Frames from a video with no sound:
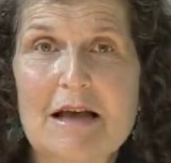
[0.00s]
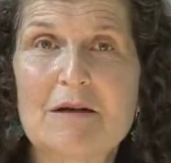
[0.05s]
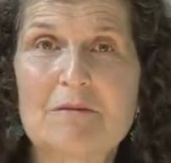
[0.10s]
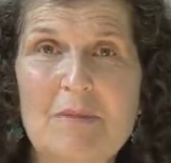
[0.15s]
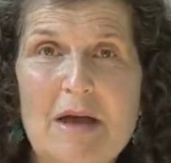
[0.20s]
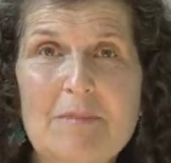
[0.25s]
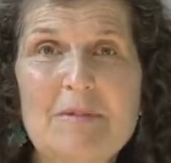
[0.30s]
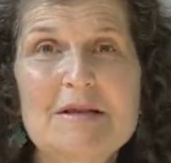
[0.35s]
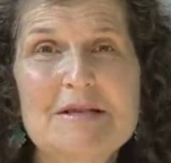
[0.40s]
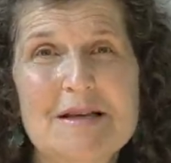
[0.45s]

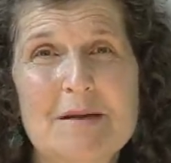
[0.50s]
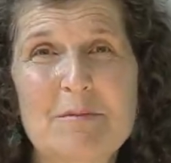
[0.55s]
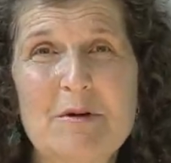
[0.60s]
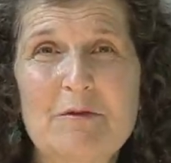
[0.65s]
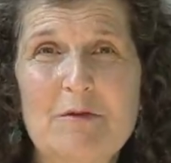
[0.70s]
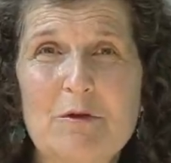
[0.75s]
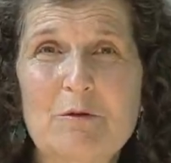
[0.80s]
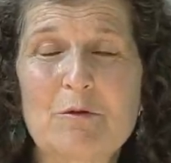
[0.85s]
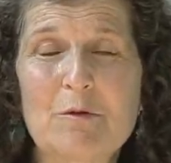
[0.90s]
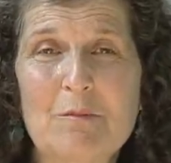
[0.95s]
Maybe some
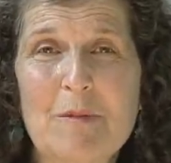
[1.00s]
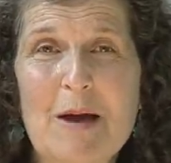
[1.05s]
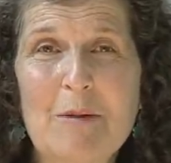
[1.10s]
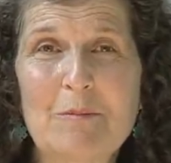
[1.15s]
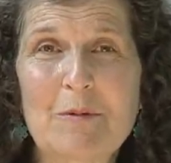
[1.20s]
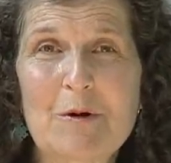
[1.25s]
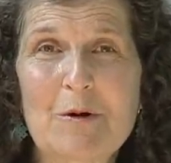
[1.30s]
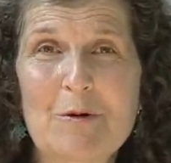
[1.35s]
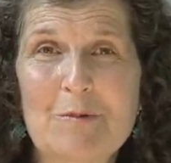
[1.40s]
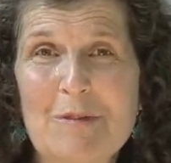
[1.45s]
of you
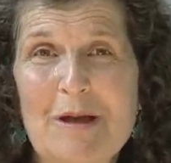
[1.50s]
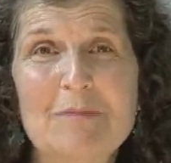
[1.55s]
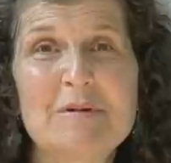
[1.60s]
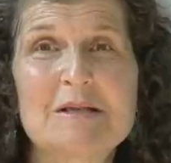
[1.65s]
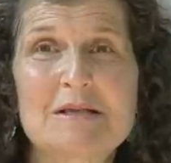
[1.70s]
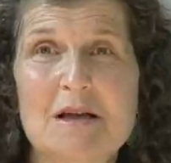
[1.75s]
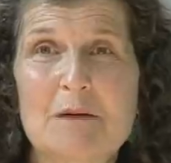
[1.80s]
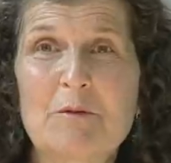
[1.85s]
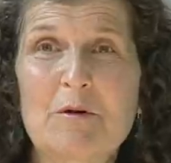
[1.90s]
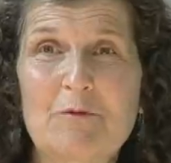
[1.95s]
remember, or maybe
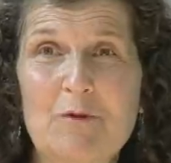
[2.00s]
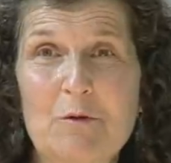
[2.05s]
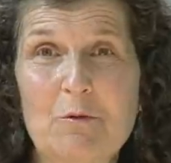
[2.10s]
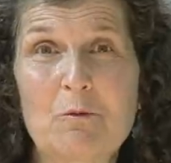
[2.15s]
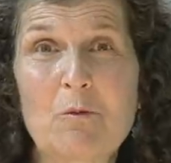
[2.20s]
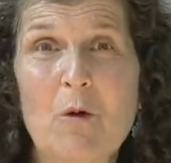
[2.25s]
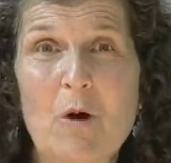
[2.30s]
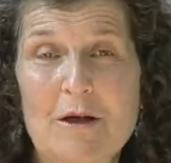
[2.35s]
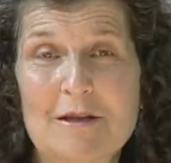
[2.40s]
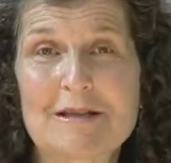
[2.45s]
some of you
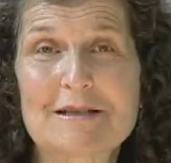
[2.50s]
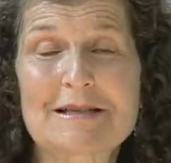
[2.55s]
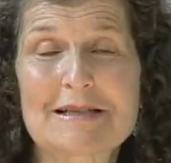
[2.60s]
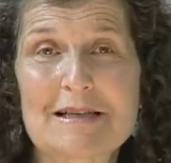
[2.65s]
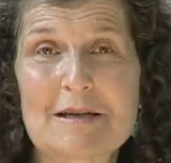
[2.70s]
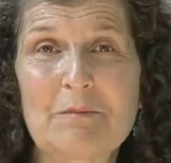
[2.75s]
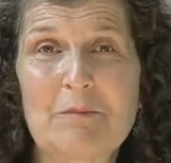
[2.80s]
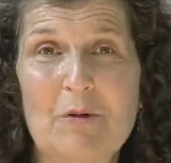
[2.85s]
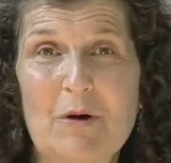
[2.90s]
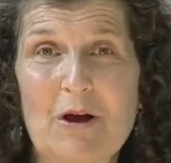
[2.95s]
wore the
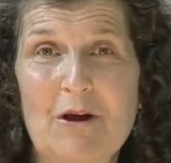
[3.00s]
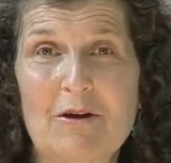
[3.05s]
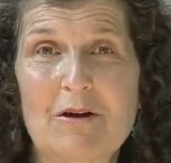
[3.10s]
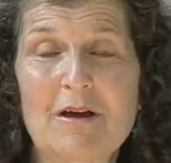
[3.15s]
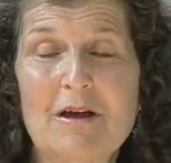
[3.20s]
sleepwear.